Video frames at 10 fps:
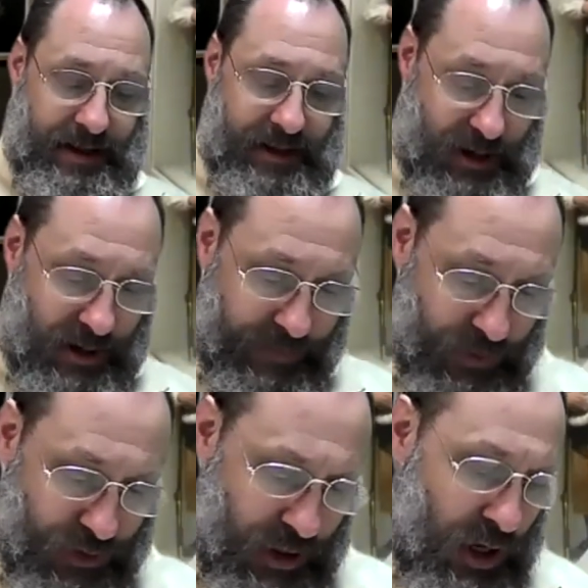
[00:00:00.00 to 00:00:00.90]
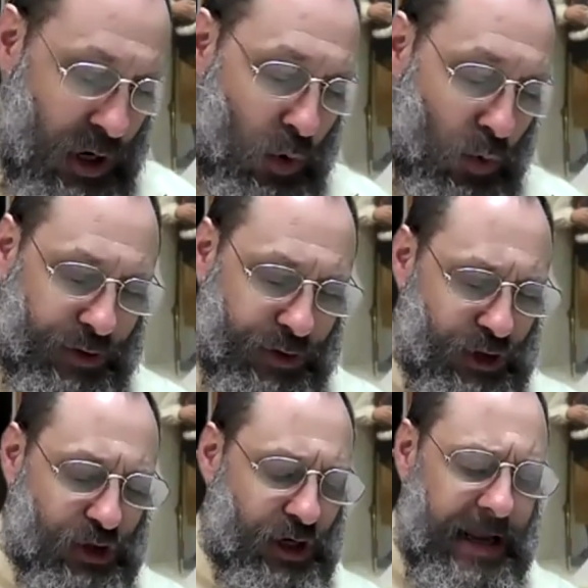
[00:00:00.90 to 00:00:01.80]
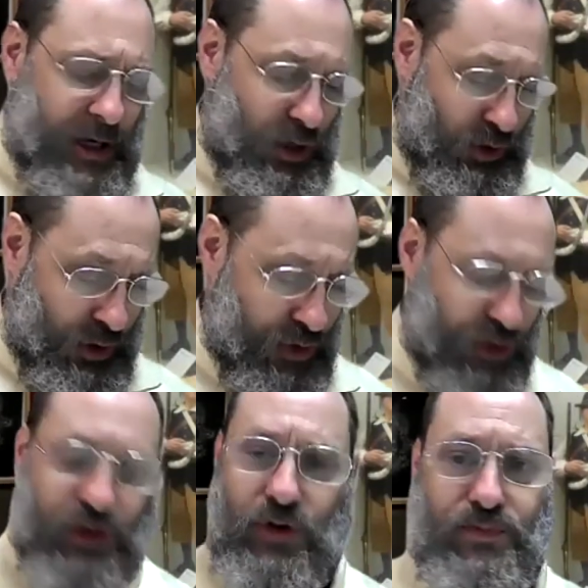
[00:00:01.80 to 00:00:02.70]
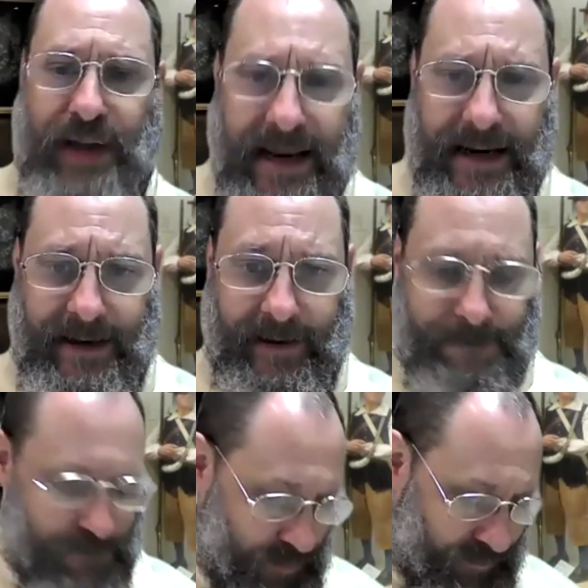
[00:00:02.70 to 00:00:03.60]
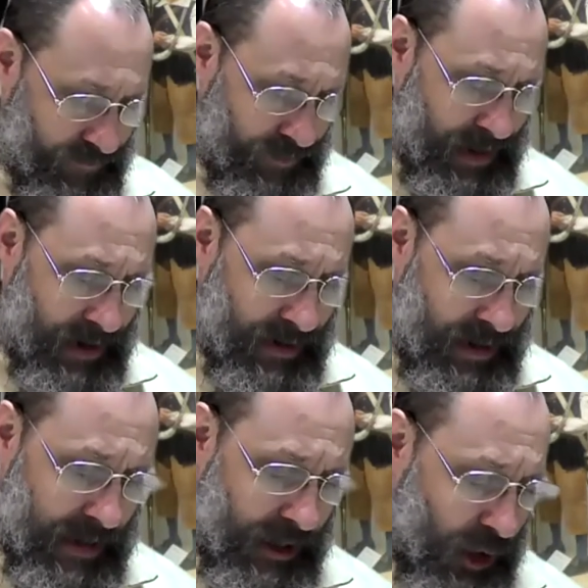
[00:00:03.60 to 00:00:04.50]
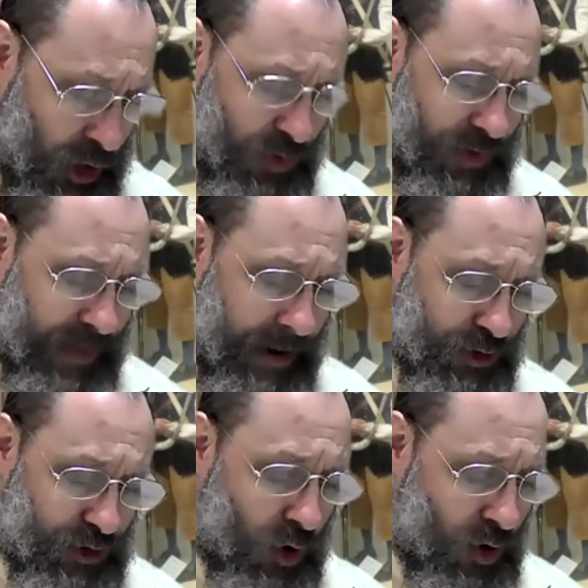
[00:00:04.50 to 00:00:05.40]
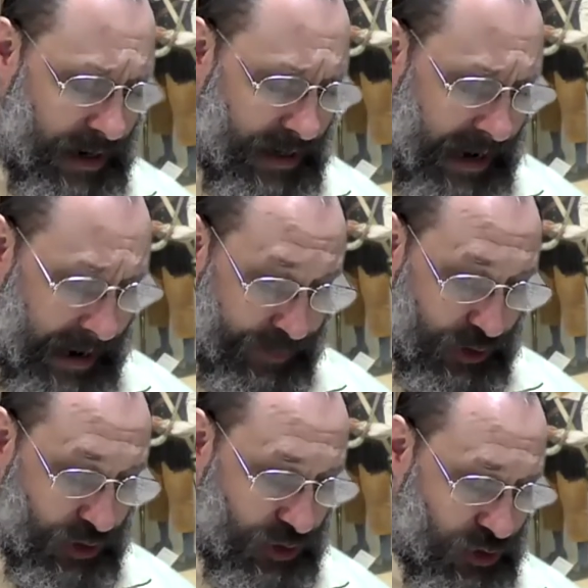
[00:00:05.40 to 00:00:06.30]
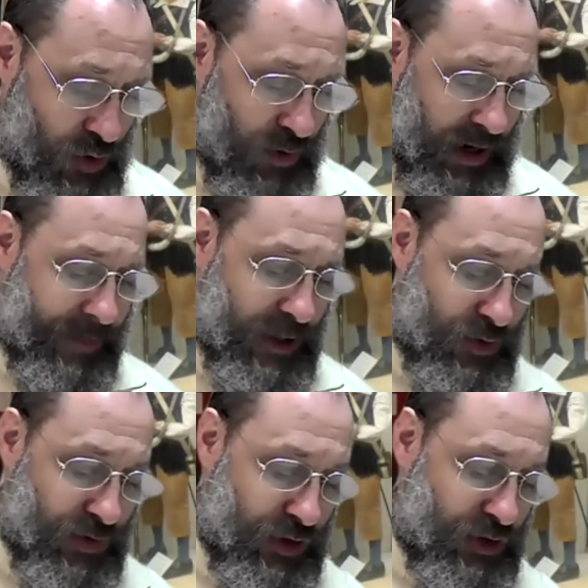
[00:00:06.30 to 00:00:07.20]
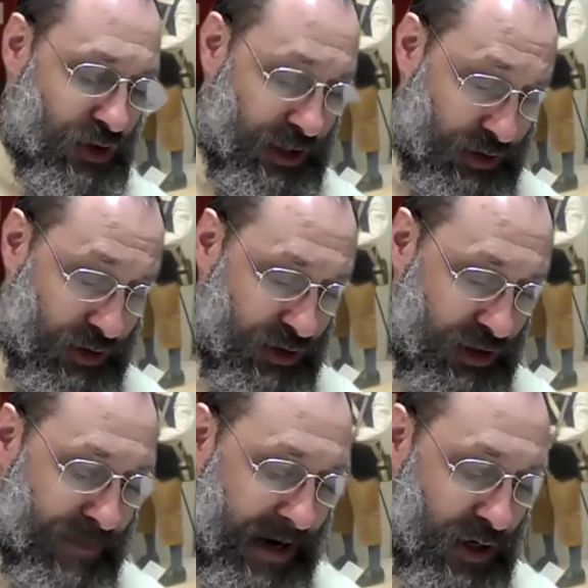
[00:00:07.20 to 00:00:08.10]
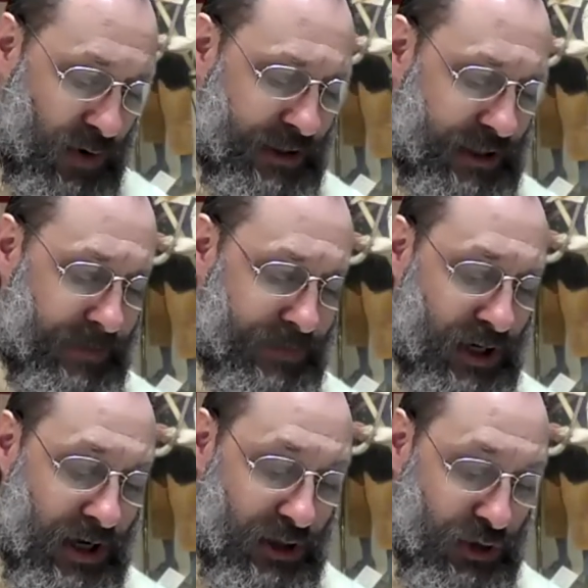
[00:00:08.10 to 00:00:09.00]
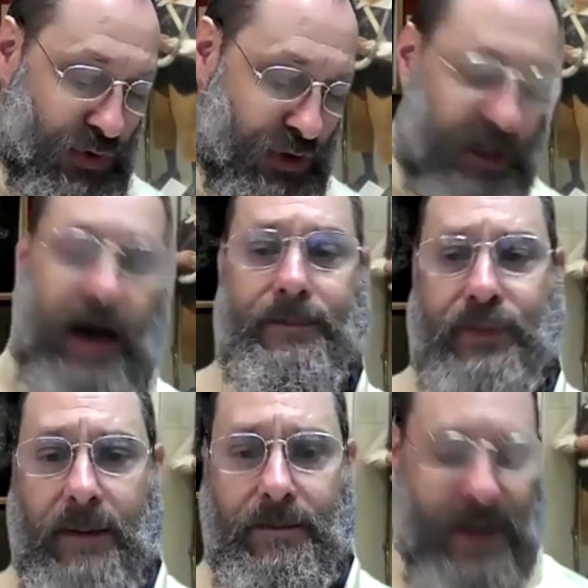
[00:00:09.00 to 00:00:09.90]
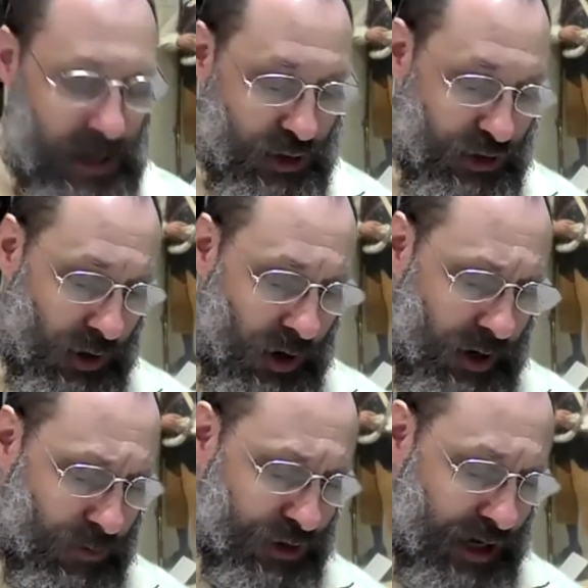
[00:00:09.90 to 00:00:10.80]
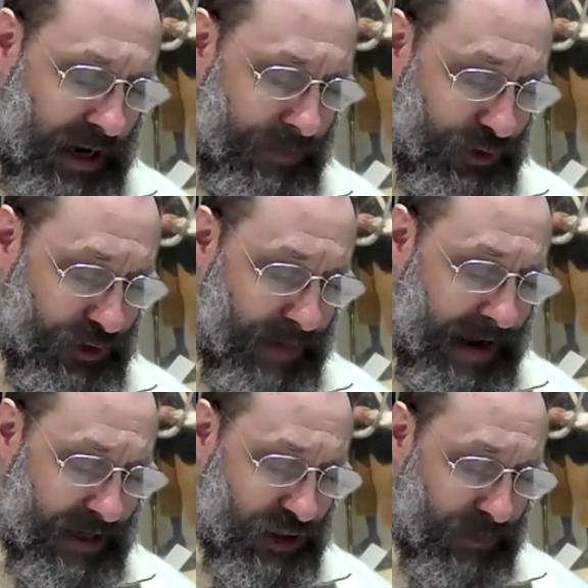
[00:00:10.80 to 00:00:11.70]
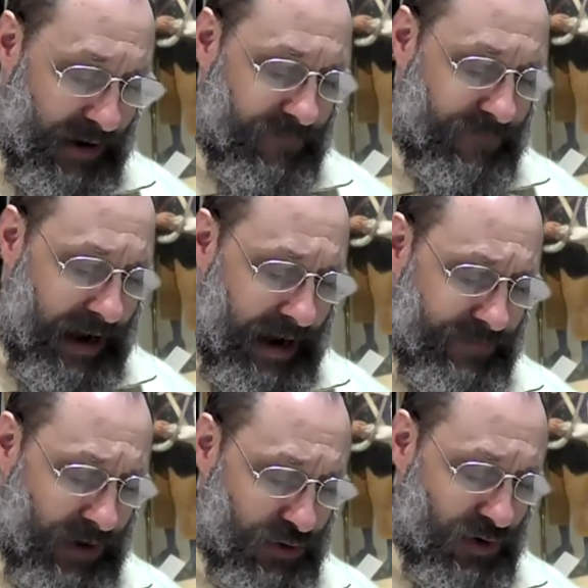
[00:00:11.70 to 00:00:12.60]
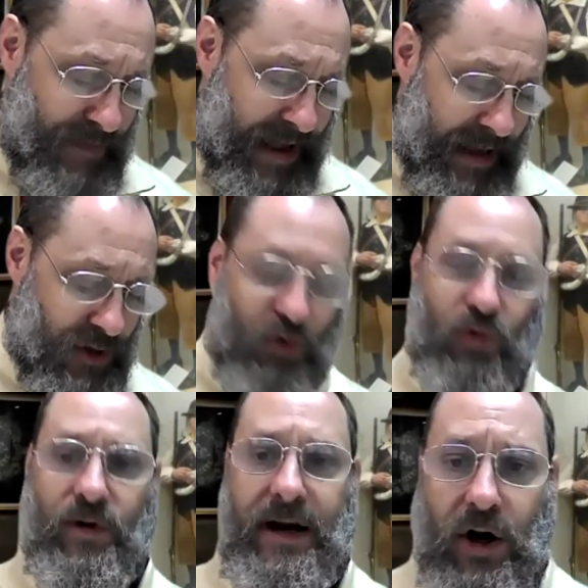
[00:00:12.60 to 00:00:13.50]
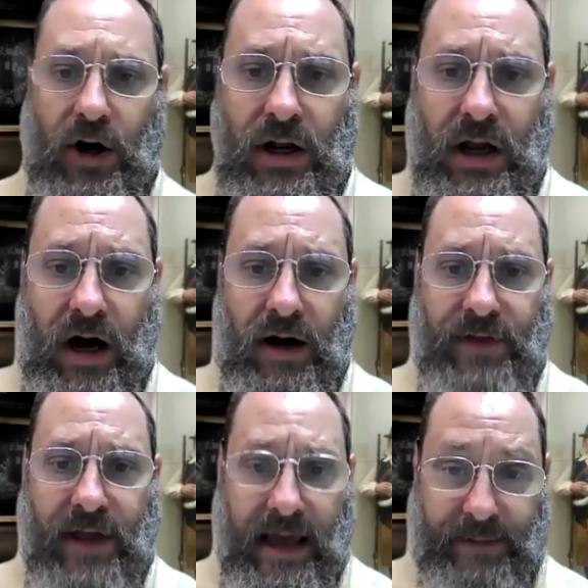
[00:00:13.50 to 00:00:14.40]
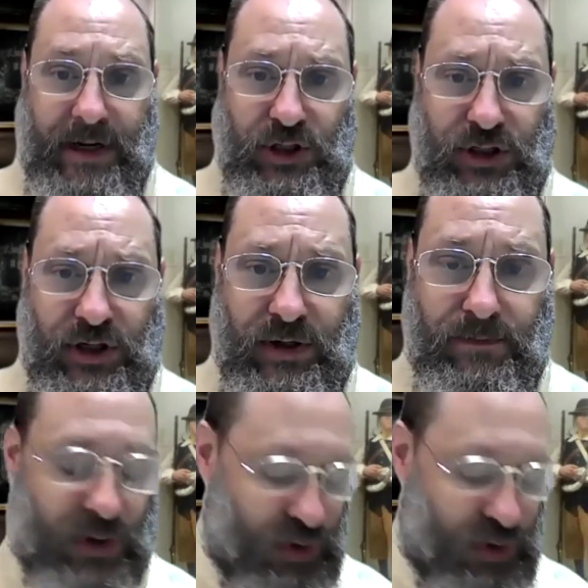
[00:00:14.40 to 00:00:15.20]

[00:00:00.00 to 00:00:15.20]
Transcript: here by the authors with singular stupidity. He concluded they were Tory inhabitants who were coming to his assistance. He made no attempt to stop them Stark was enabled to mass about 500 men in the rear of the enemy's